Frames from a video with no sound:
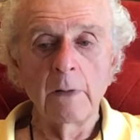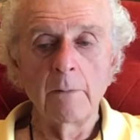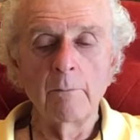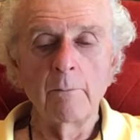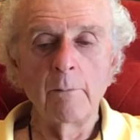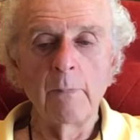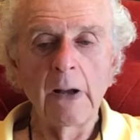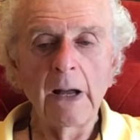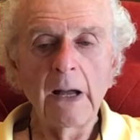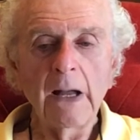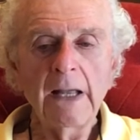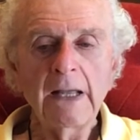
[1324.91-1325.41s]

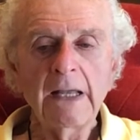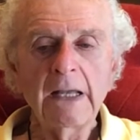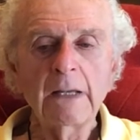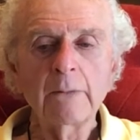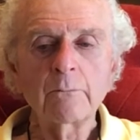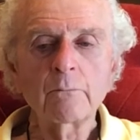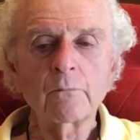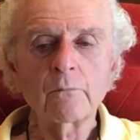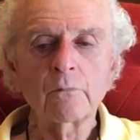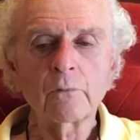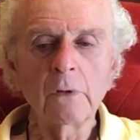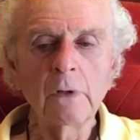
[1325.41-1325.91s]

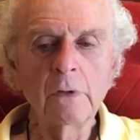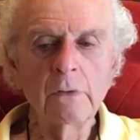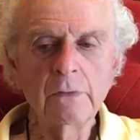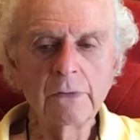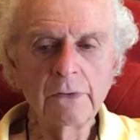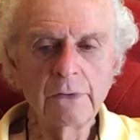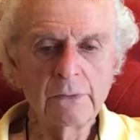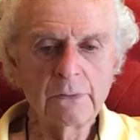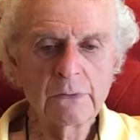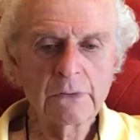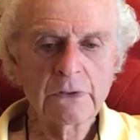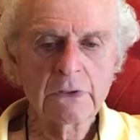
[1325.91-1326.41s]
buying
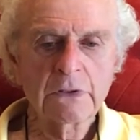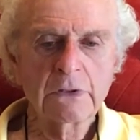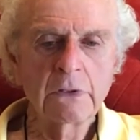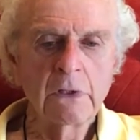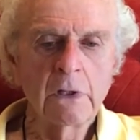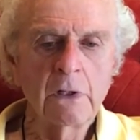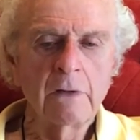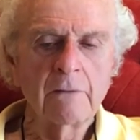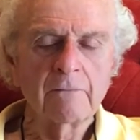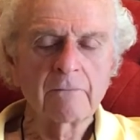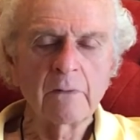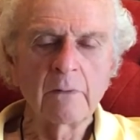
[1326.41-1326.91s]
produce
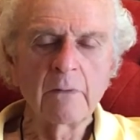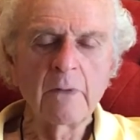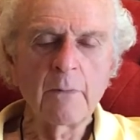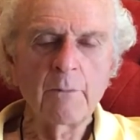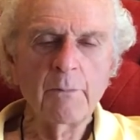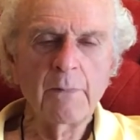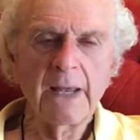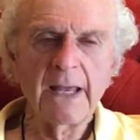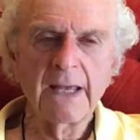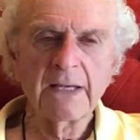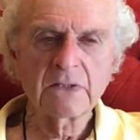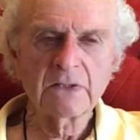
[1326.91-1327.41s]
from the
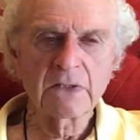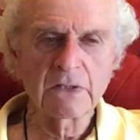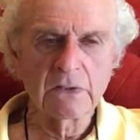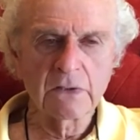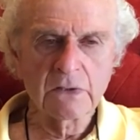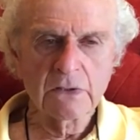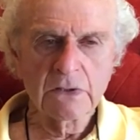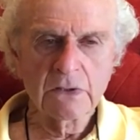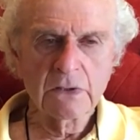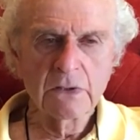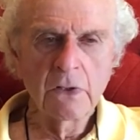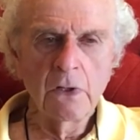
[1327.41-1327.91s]

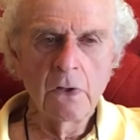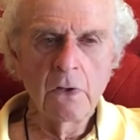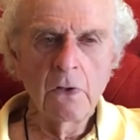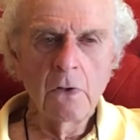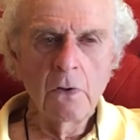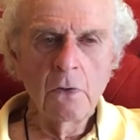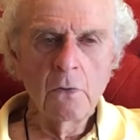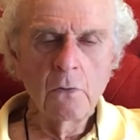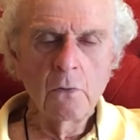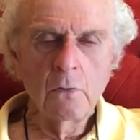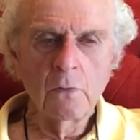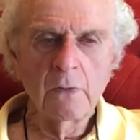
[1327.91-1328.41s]
peasants
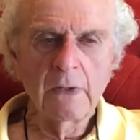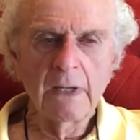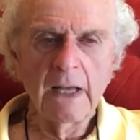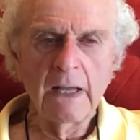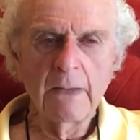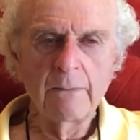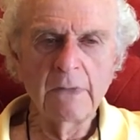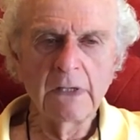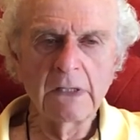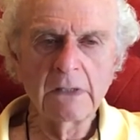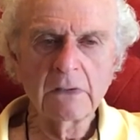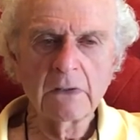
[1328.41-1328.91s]
who
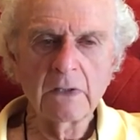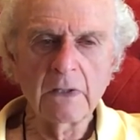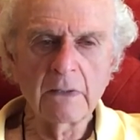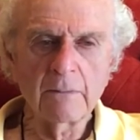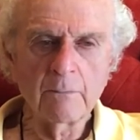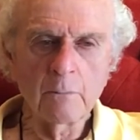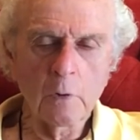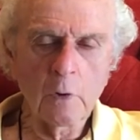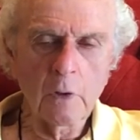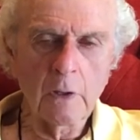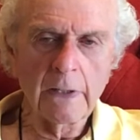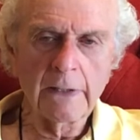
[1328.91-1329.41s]
came into the
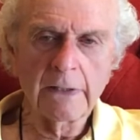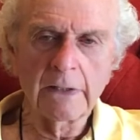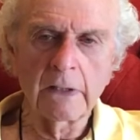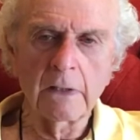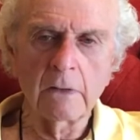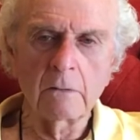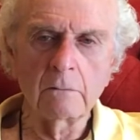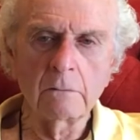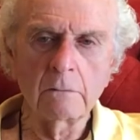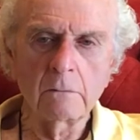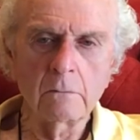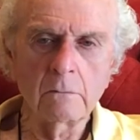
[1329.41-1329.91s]

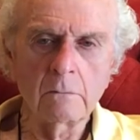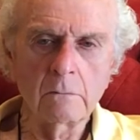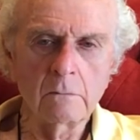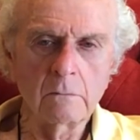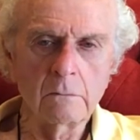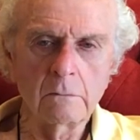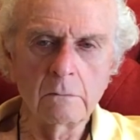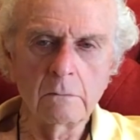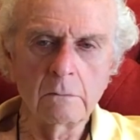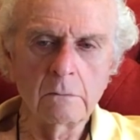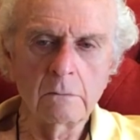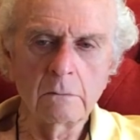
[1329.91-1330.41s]
market
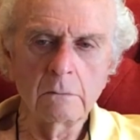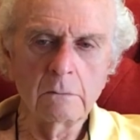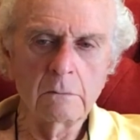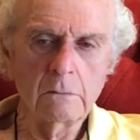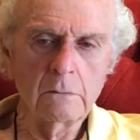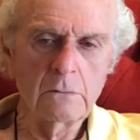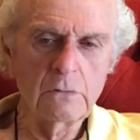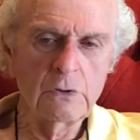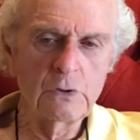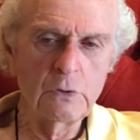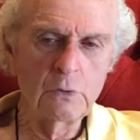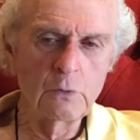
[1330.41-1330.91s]

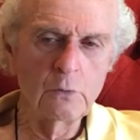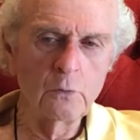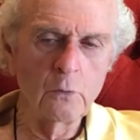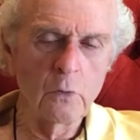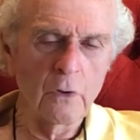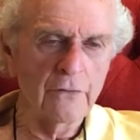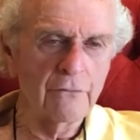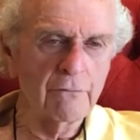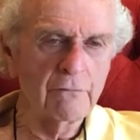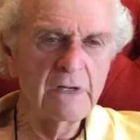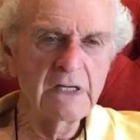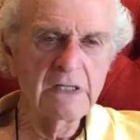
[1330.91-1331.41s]
2 or
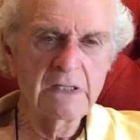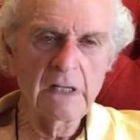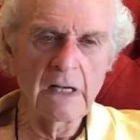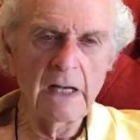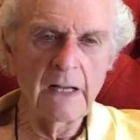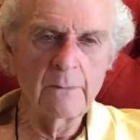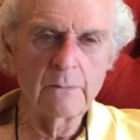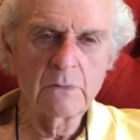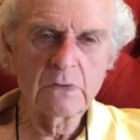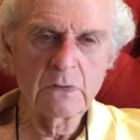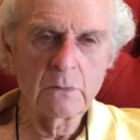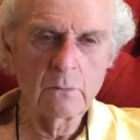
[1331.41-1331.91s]
3
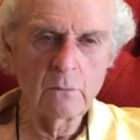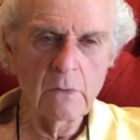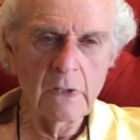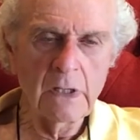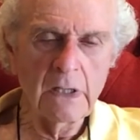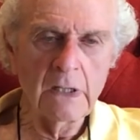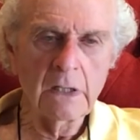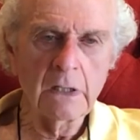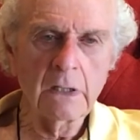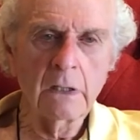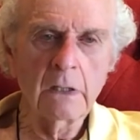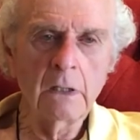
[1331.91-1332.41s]
times a
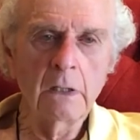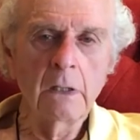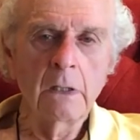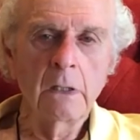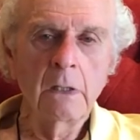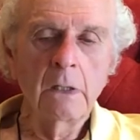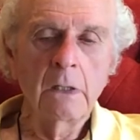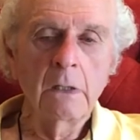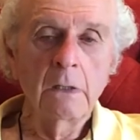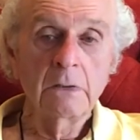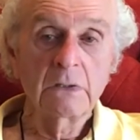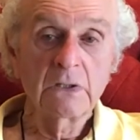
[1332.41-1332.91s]
week
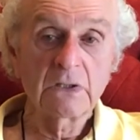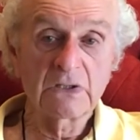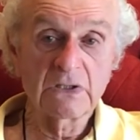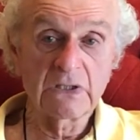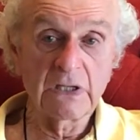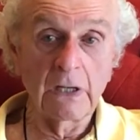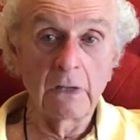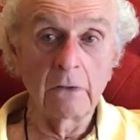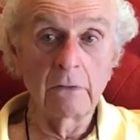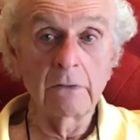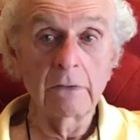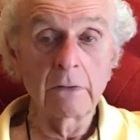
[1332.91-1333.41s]
to
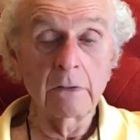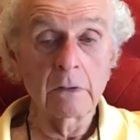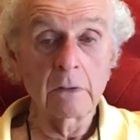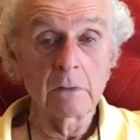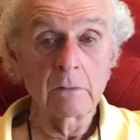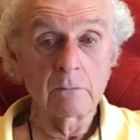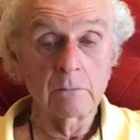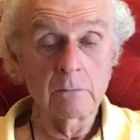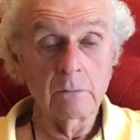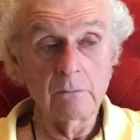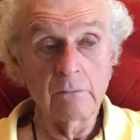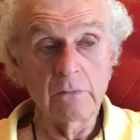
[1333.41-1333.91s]
sell
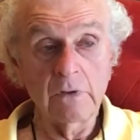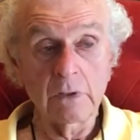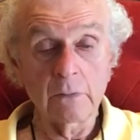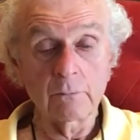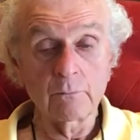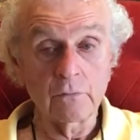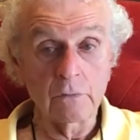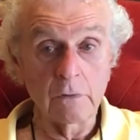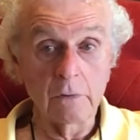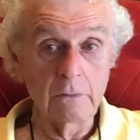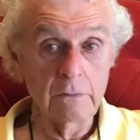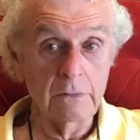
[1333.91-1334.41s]
their
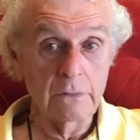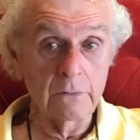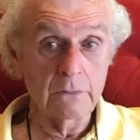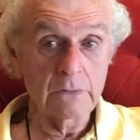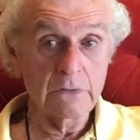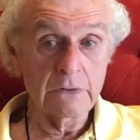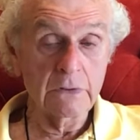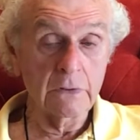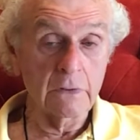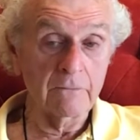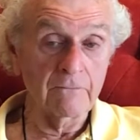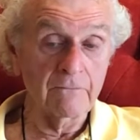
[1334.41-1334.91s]

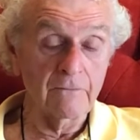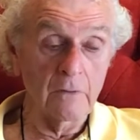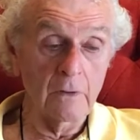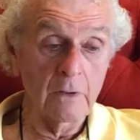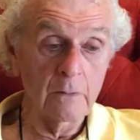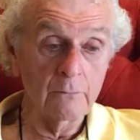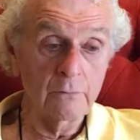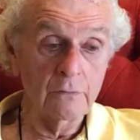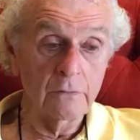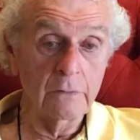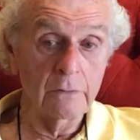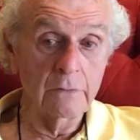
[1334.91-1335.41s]
produce, their
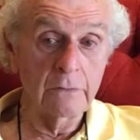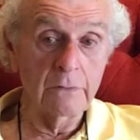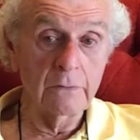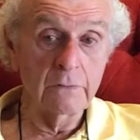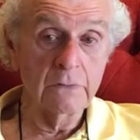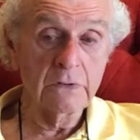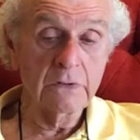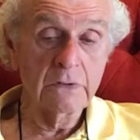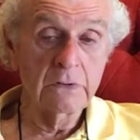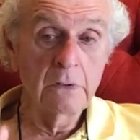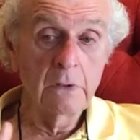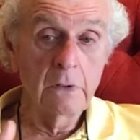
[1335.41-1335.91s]
farm
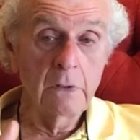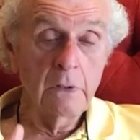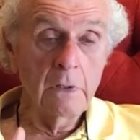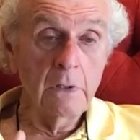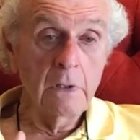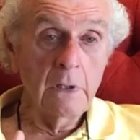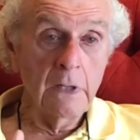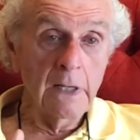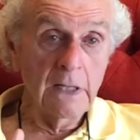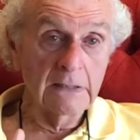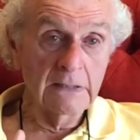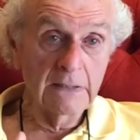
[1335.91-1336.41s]
produce,
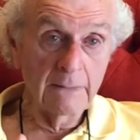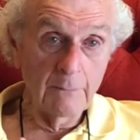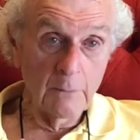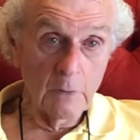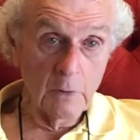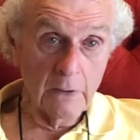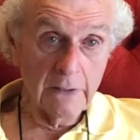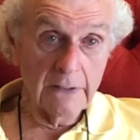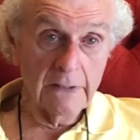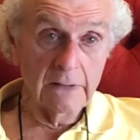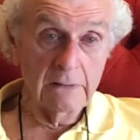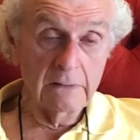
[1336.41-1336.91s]
at the
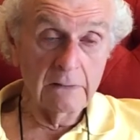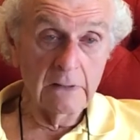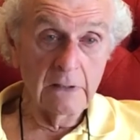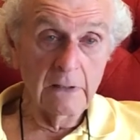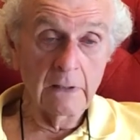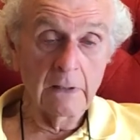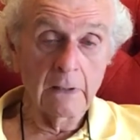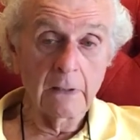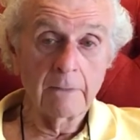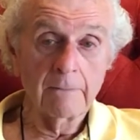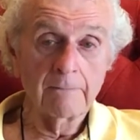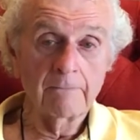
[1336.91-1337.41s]
market
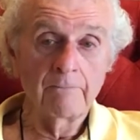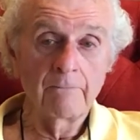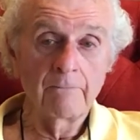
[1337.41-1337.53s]
there.